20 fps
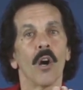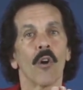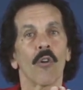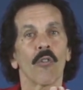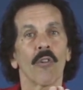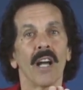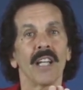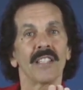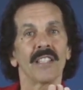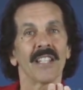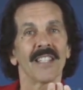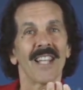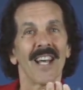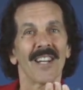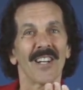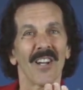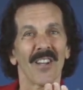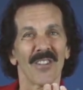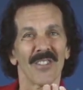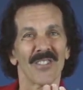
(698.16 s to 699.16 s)
right to
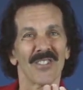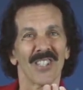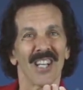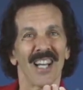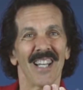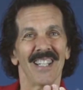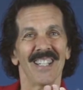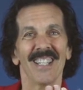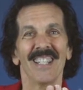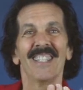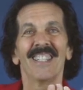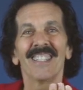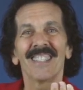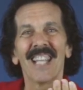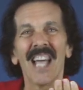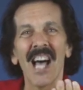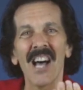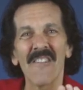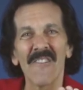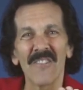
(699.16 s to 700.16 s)
that other side. Isn't
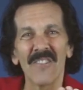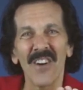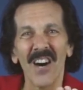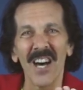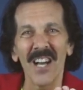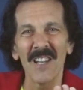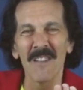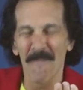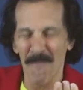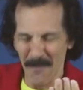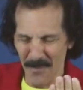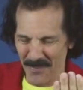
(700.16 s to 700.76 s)
that fun?